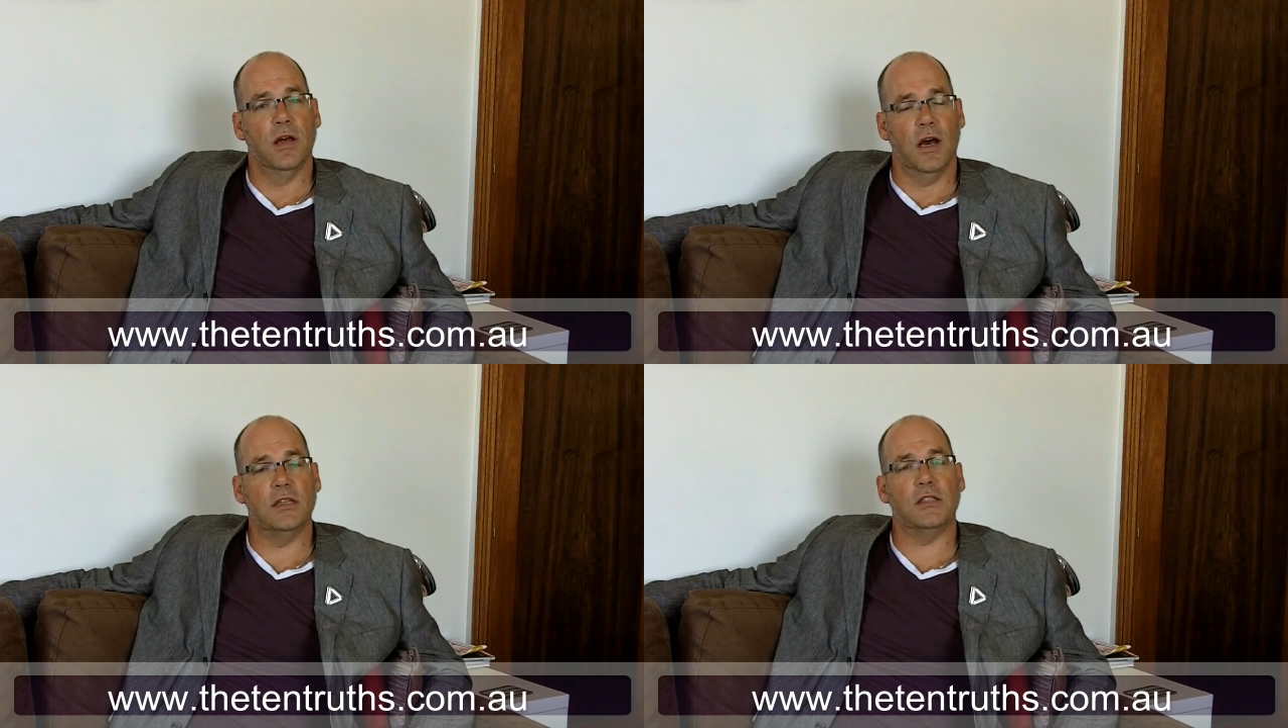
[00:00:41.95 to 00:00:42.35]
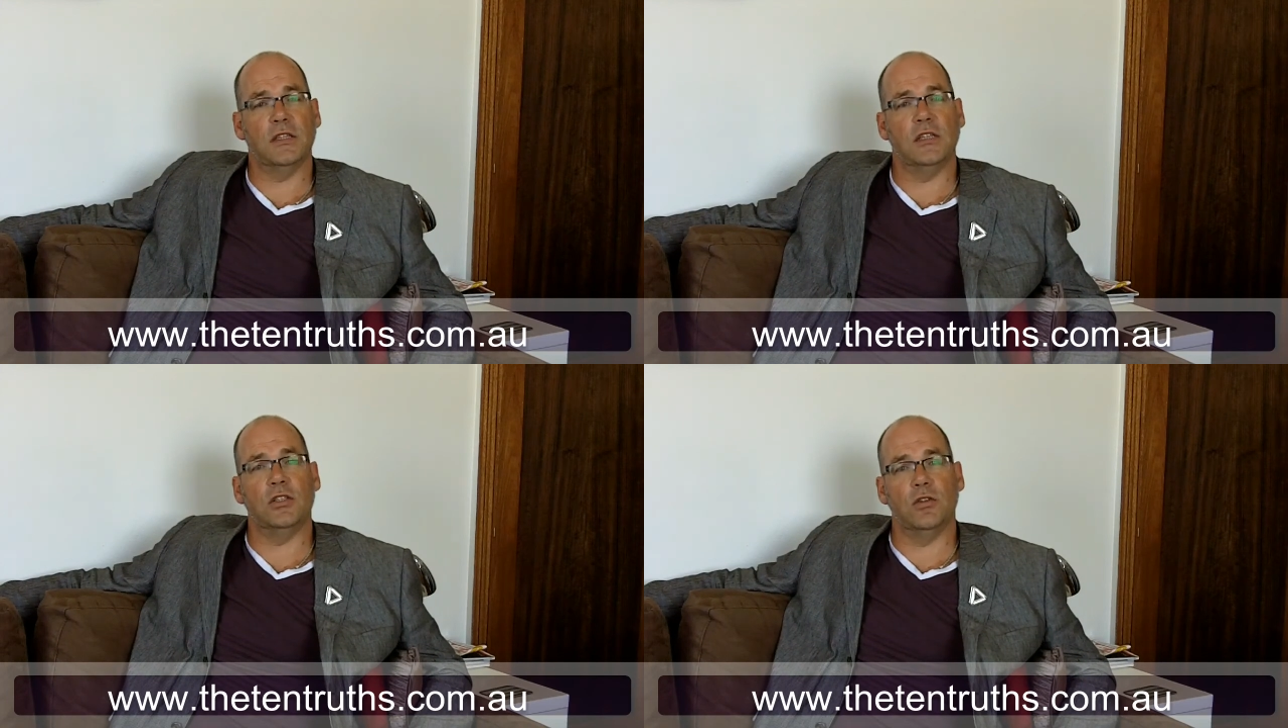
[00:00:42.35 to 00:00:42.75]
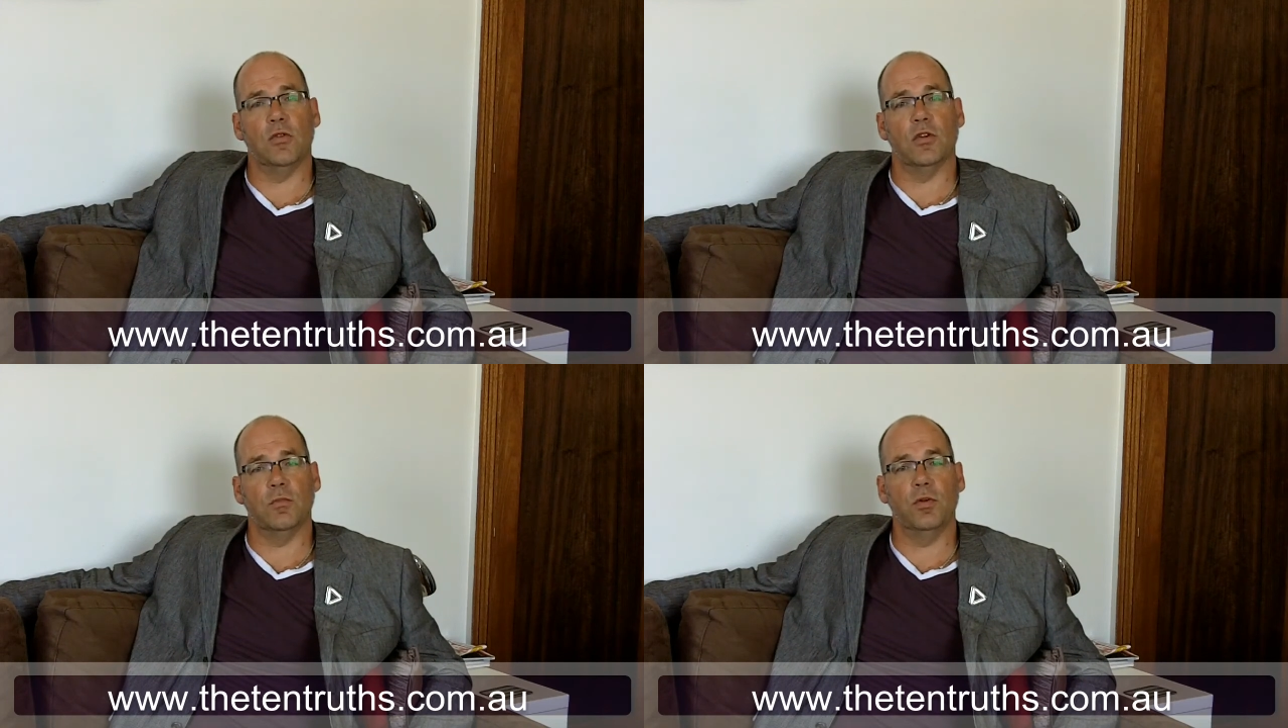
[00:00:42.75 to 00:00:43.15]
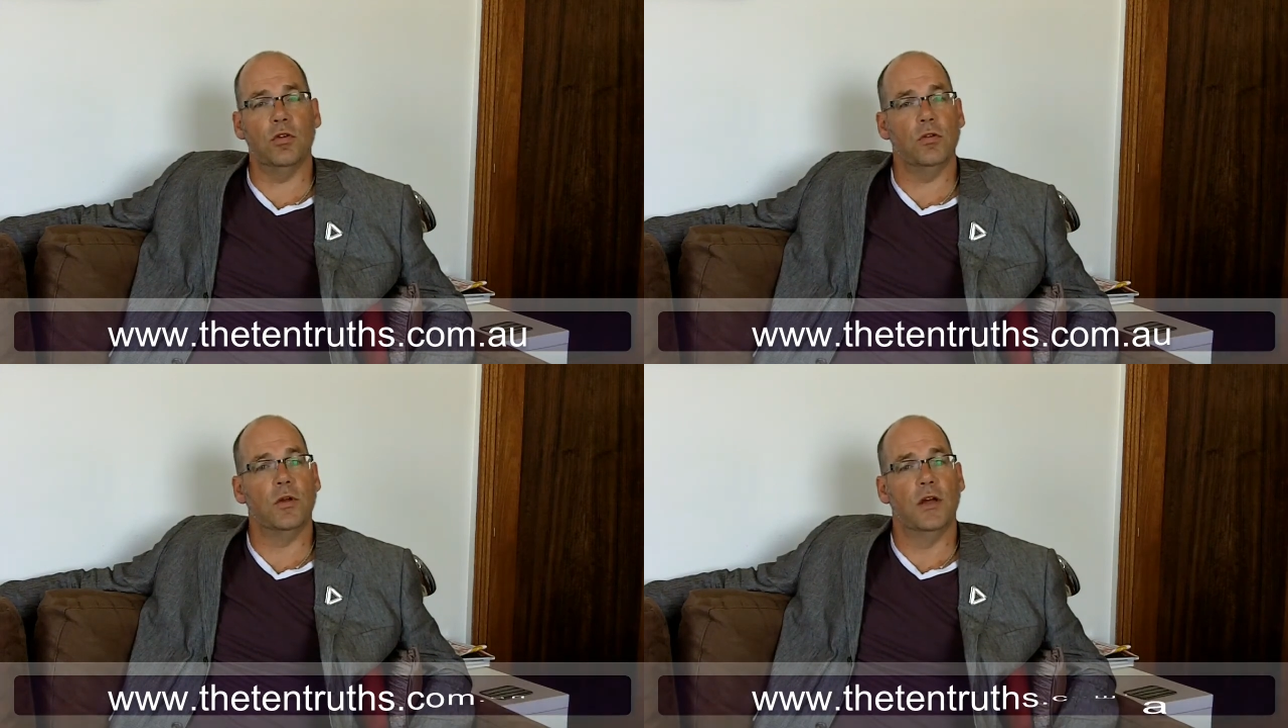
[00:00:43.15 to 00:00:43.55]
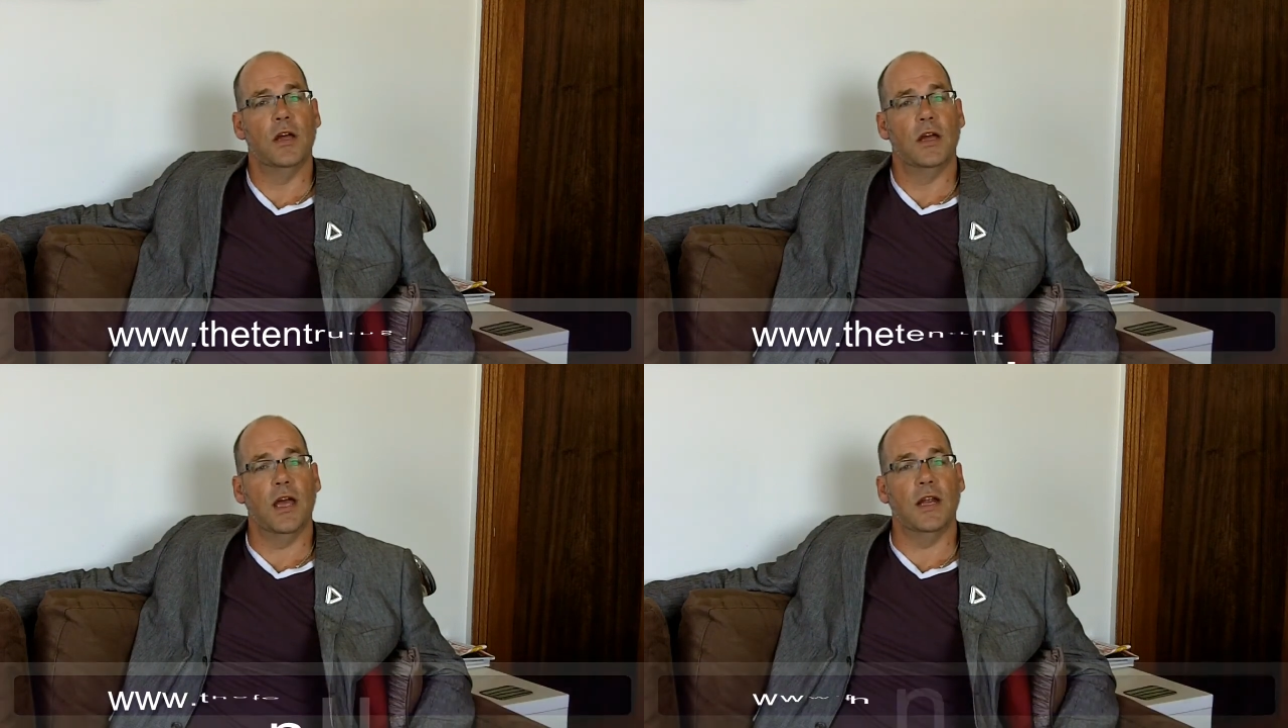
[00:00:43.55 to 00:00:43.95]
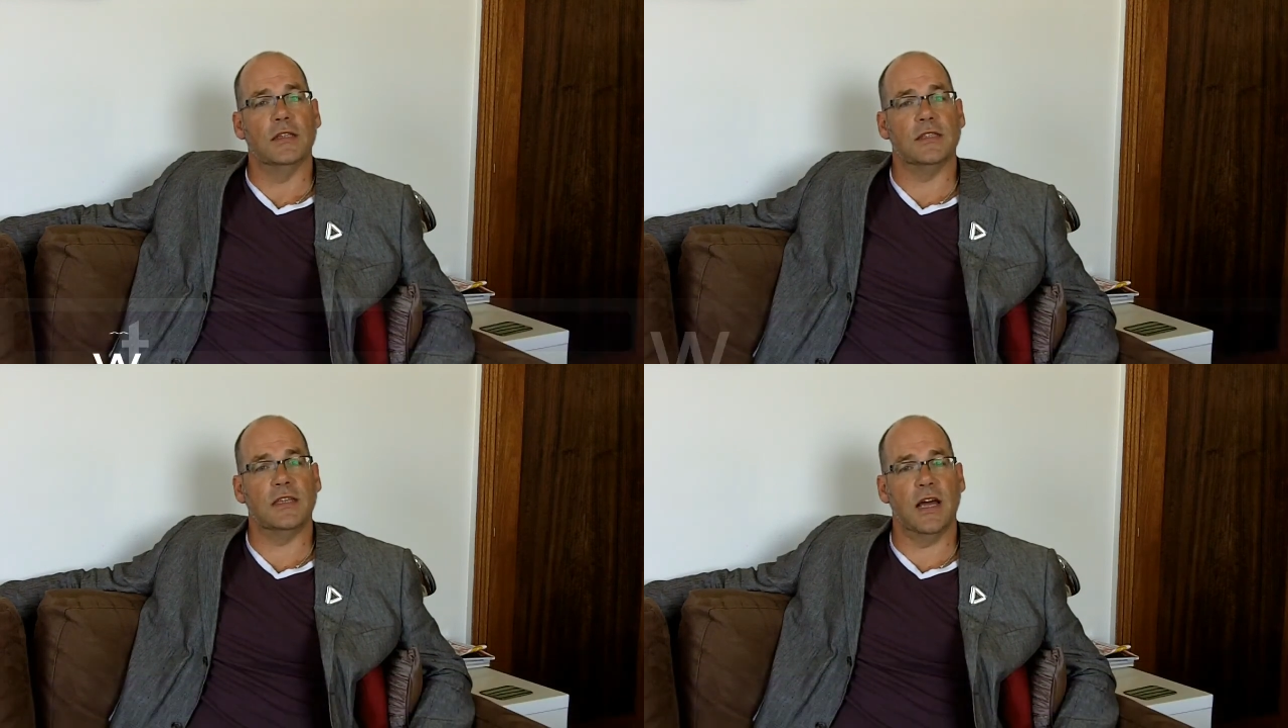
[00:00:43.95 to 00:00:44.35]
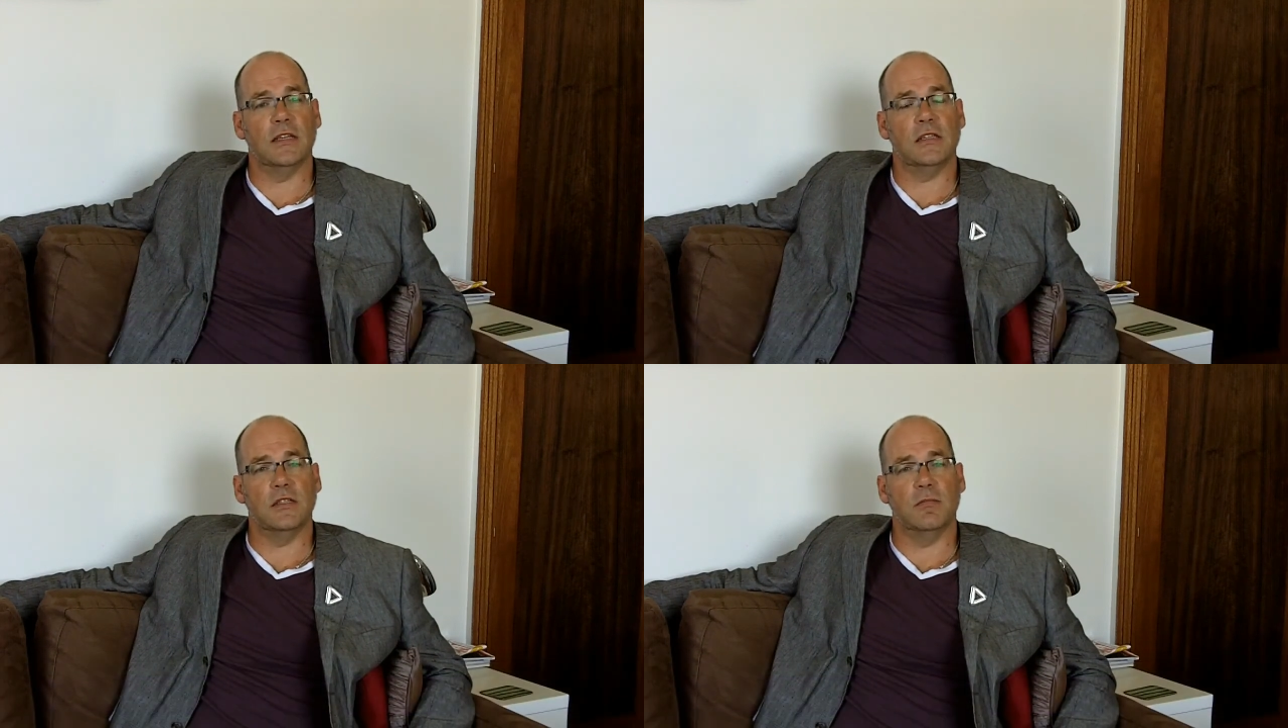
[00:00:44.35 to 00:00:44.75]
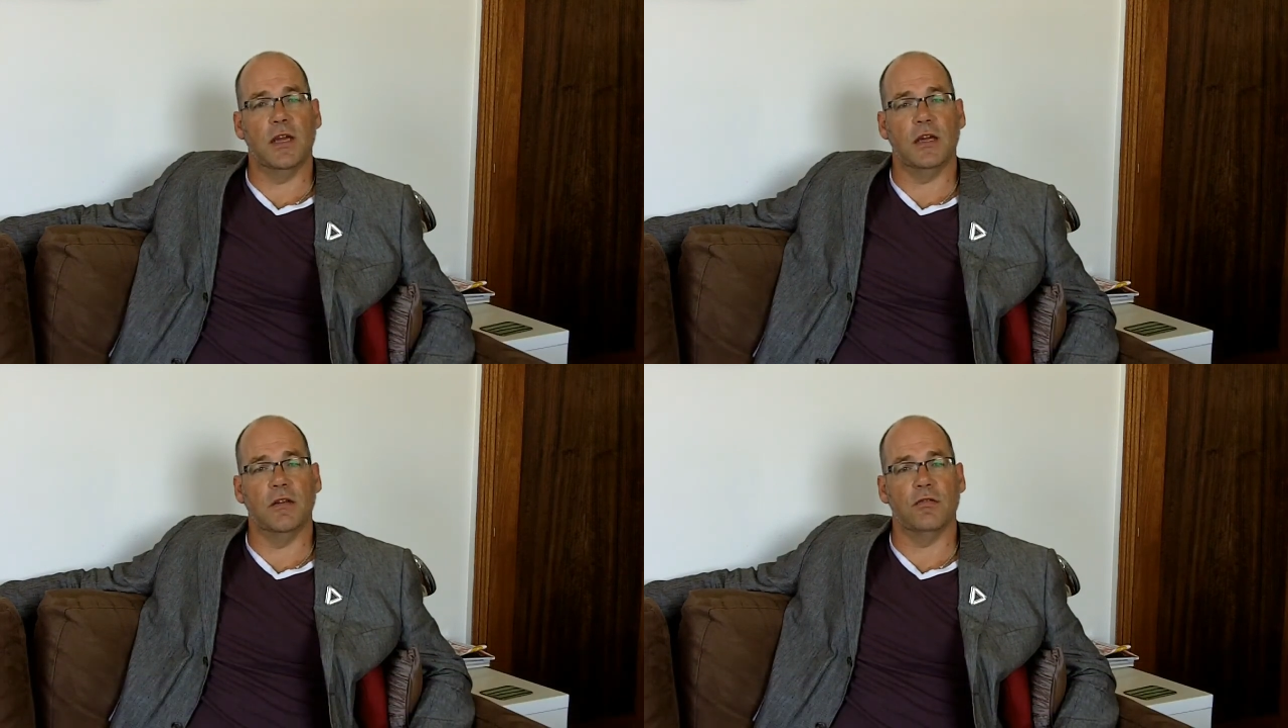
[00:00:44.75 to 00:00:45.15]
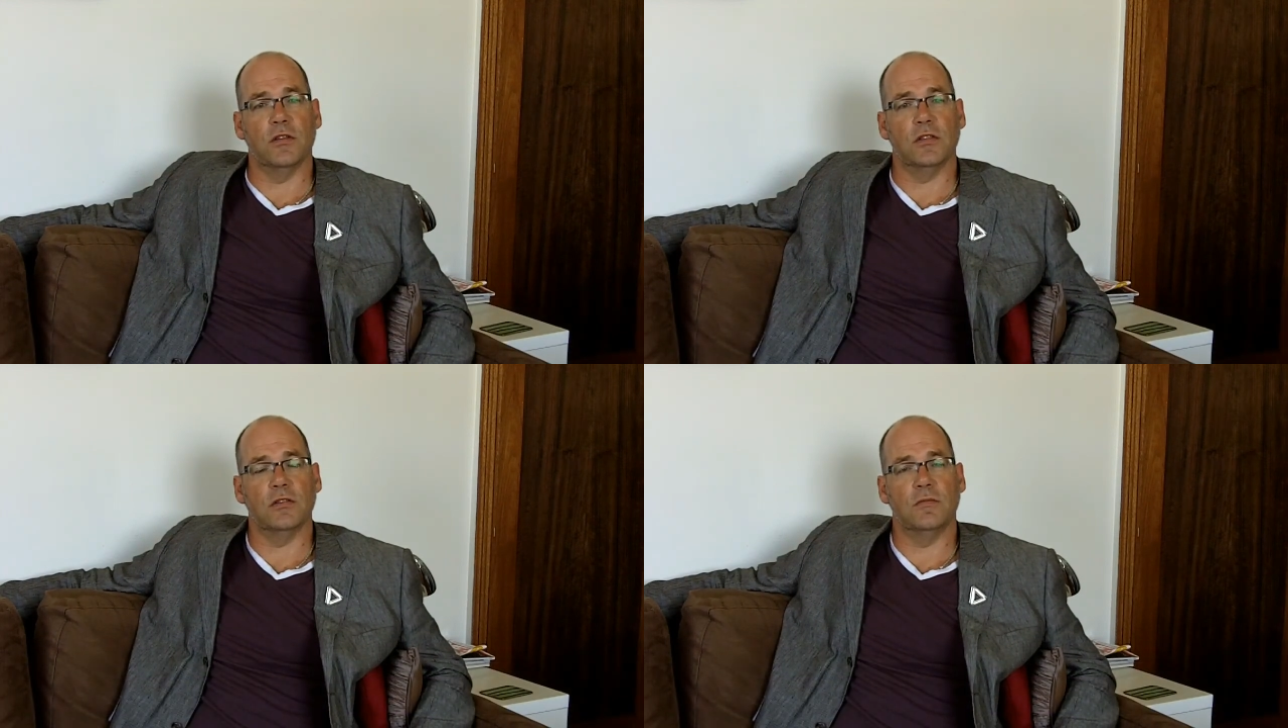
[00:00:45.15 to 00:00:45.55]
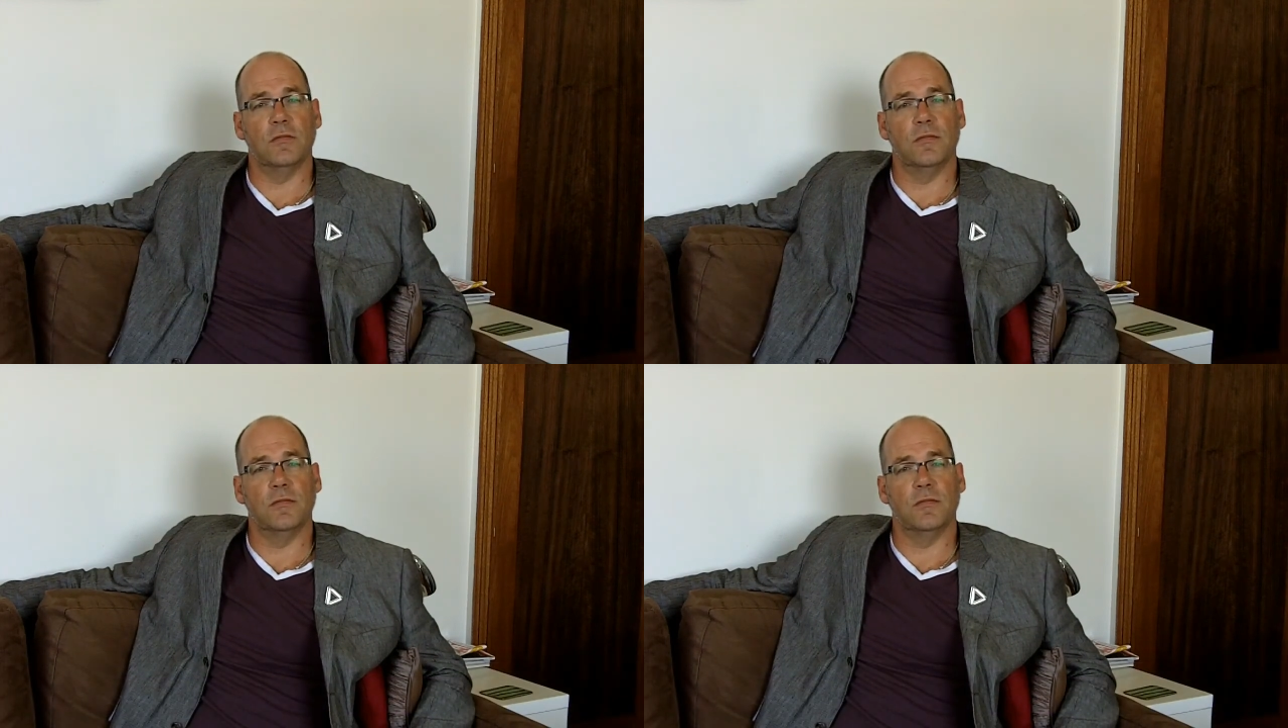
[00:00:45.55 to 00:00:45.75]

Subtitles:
I suggest you order the book and start to make a difference.